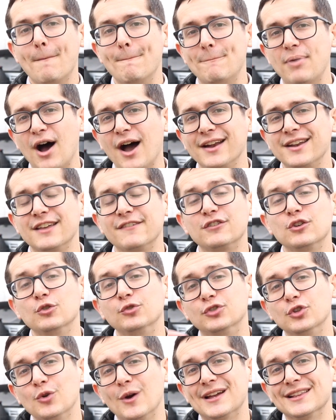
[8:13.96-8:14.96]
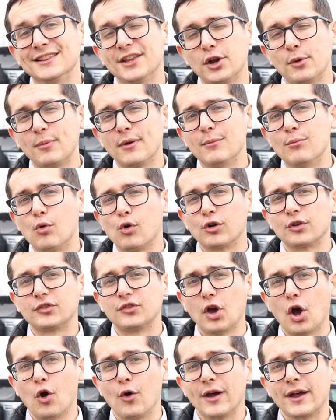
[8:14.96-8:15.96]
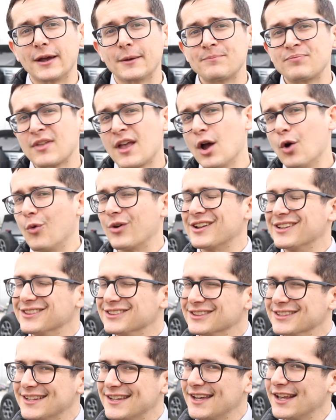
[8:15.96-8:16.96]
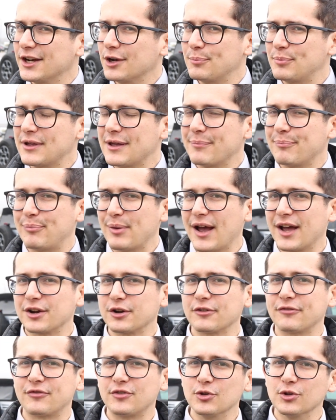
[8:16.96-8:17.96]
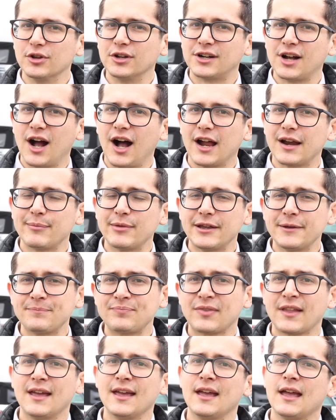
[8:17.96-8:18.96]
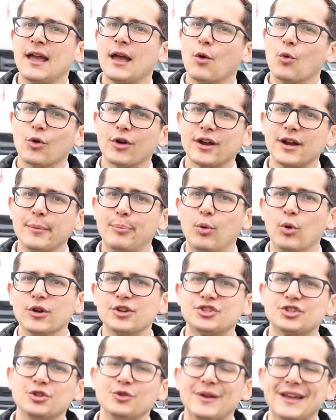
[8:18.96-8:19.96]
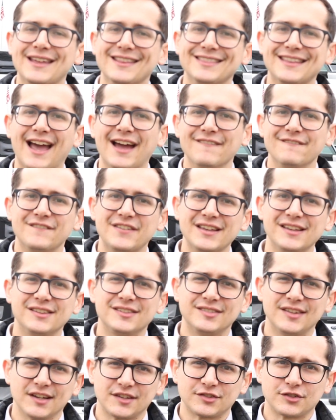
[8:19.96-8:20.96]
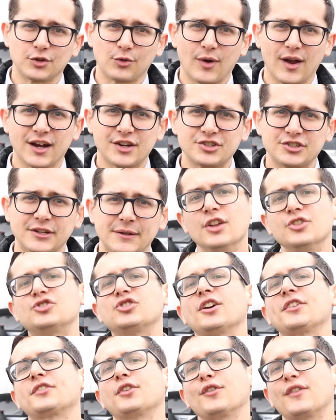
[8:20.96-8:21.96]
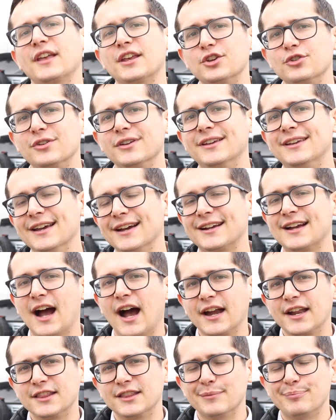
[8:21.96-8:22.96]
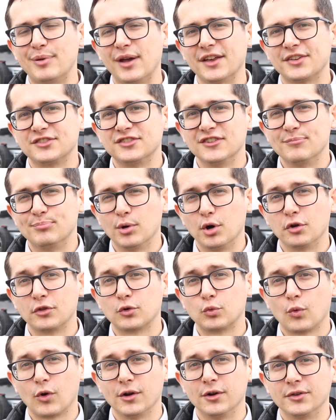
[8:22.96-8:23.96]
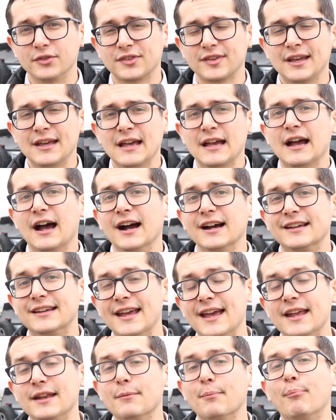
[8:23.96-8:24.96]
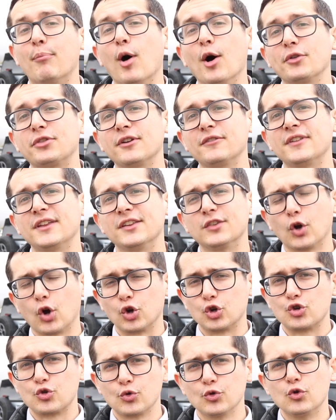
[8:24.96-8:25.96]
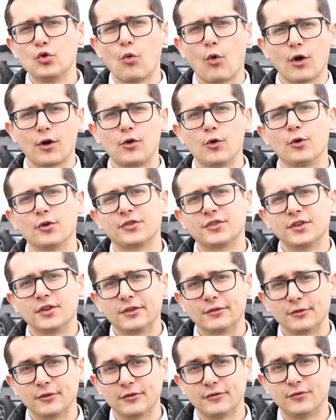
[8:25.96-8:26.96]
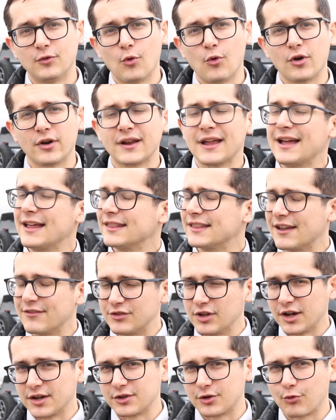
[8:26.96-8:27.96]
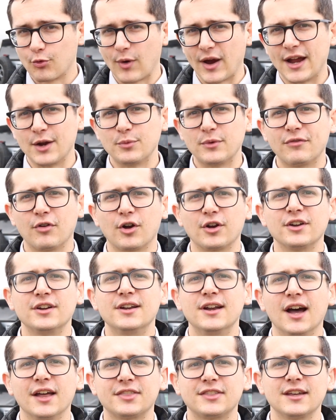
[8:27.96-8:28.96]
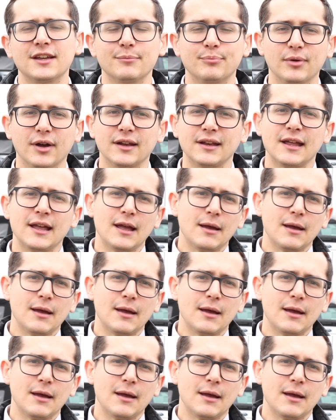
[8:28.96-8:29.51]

But if you do a little bit more towing, want a little bit better fuel economy, we're gonna point you in that V6 direction, just so that you can get kind of the best of both worlds. Again, both of these are true workhorses for Ford. They've done great. We've heard nothing but